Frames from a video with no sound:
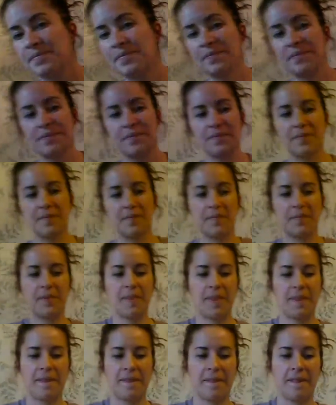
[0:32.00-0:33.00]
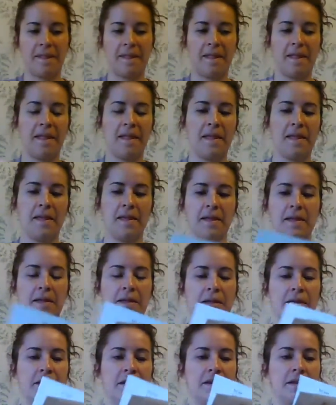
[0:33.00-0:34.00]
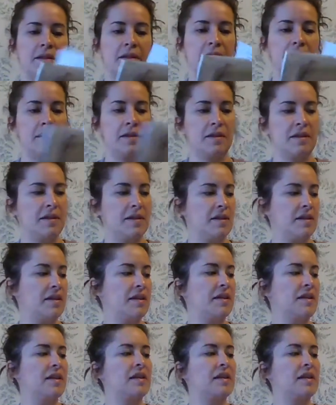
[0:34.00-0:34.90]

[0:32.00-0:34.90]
No one is speaking in this clip.